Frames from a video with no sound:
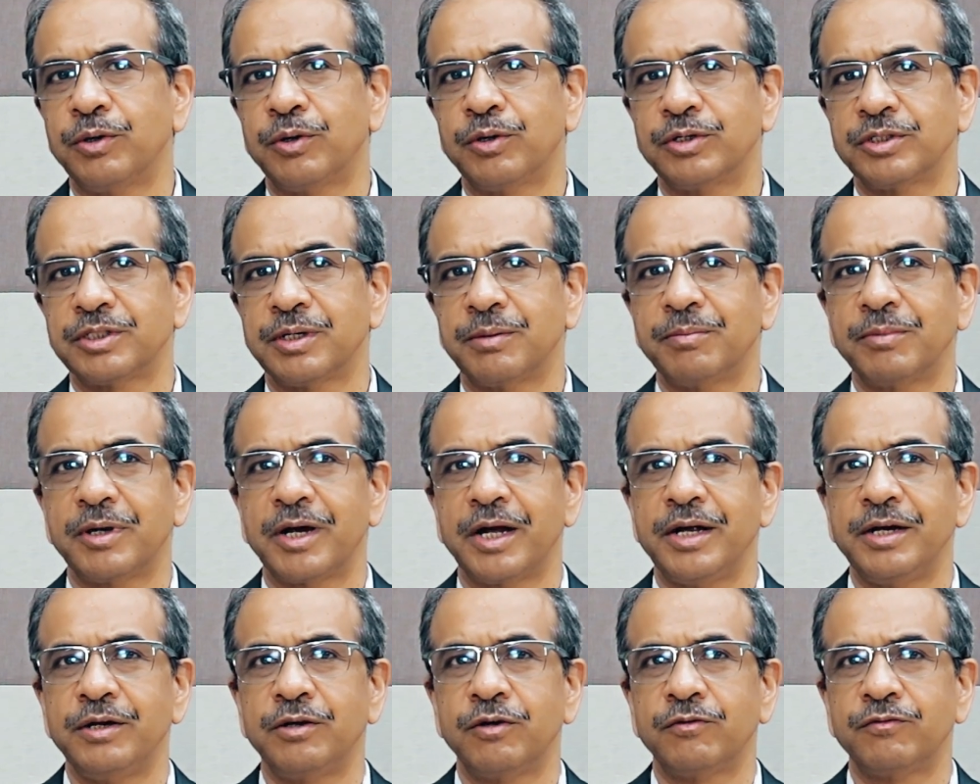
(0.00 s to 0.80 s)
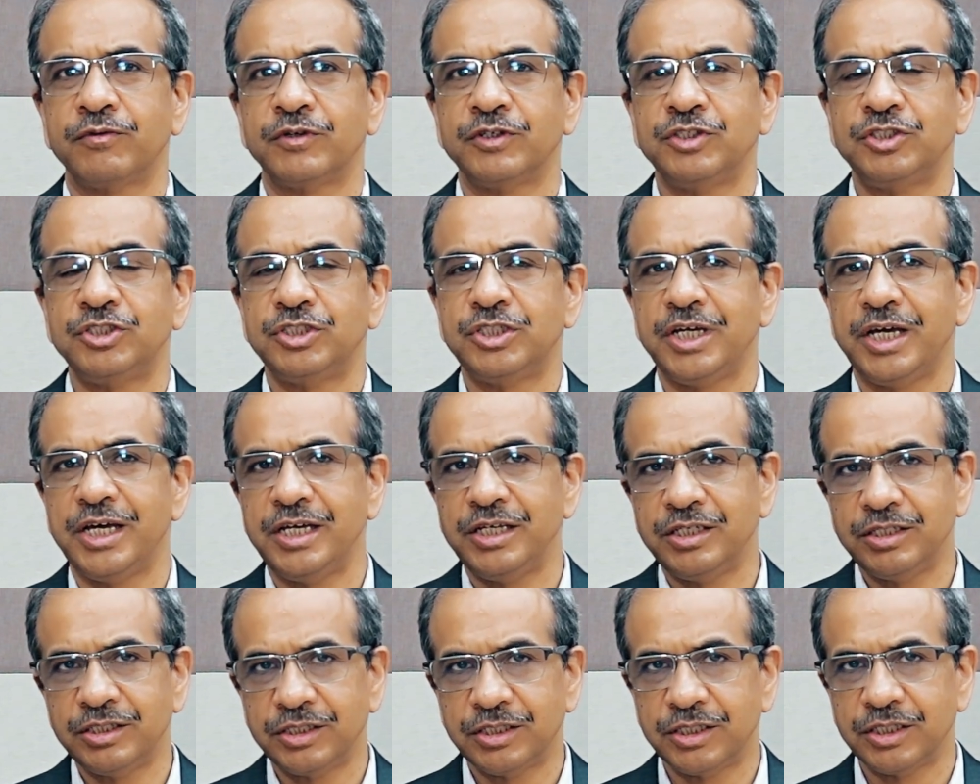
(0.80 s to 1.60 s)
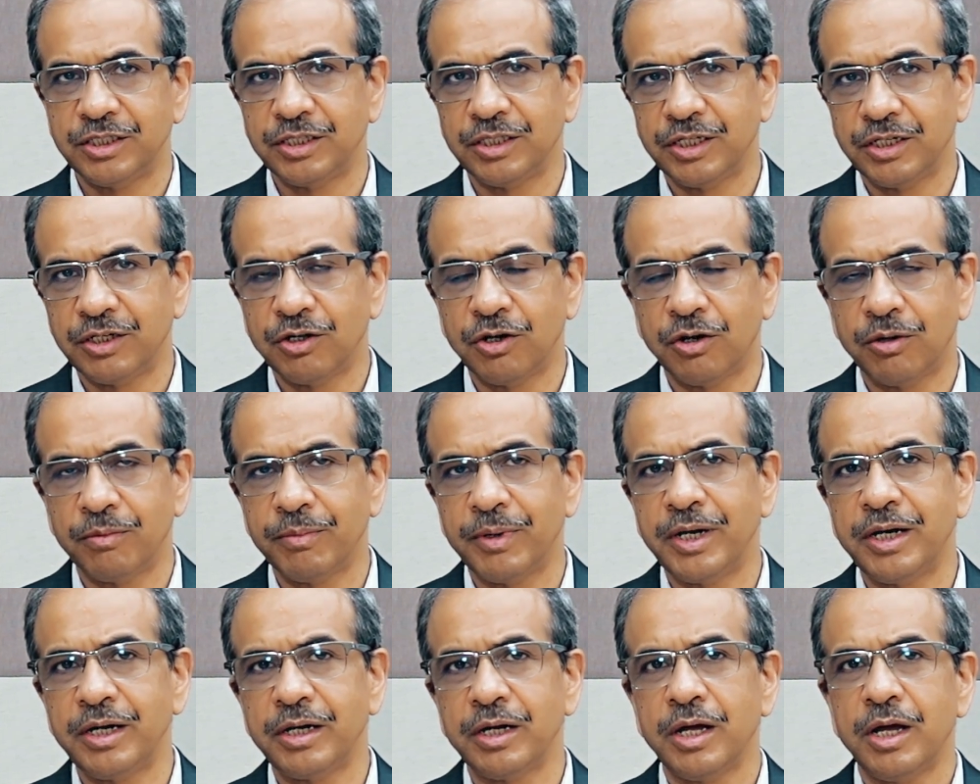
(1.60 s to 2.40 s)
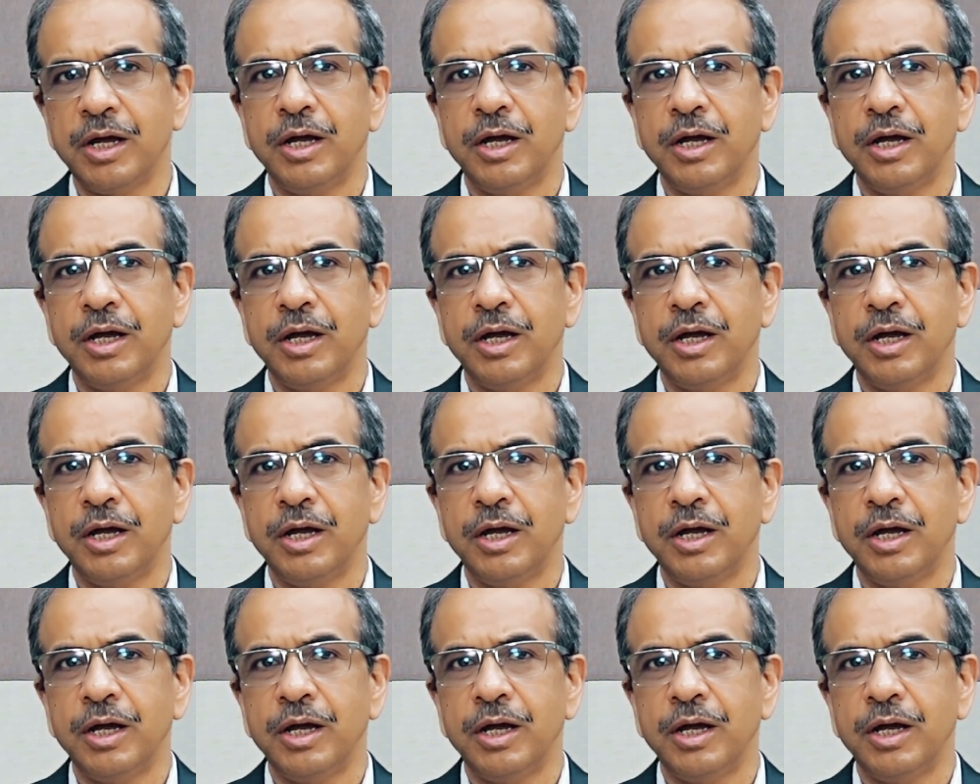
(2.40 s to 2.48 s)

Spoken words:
or some kind of a change in the government,